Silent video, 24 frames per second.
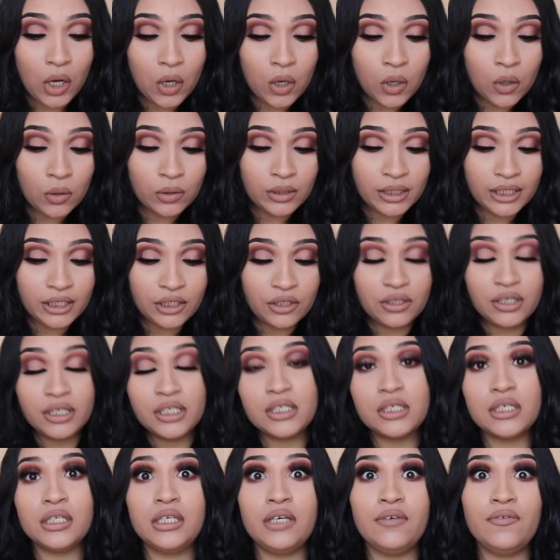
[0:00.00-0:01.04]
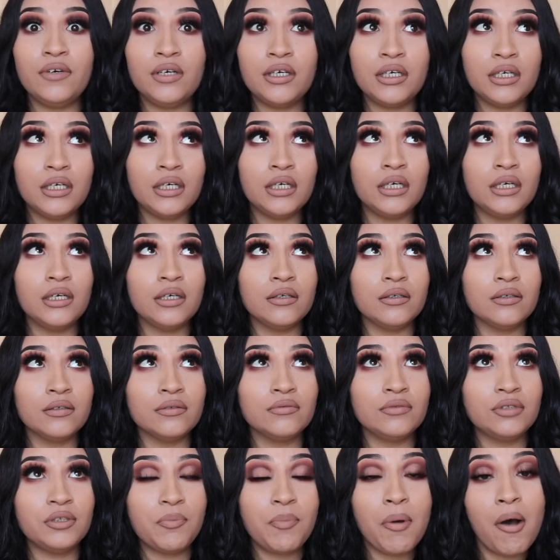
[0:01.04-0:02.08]
oh, like you need to leave
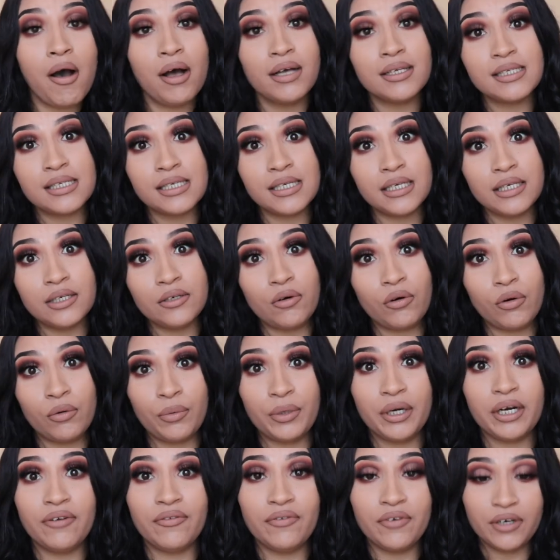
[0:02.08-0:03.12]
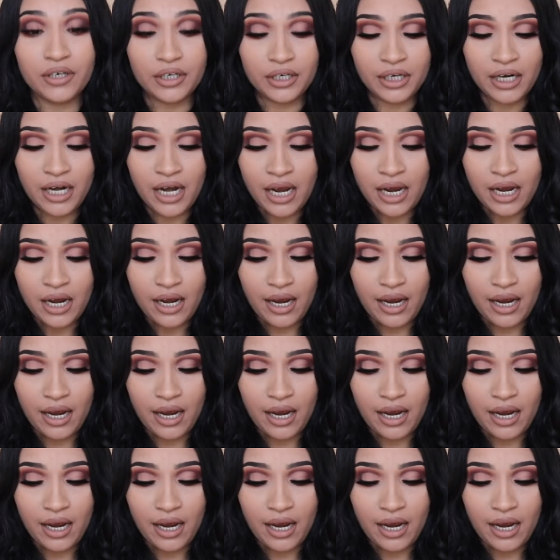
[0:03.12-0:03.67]
a deposit or whatever.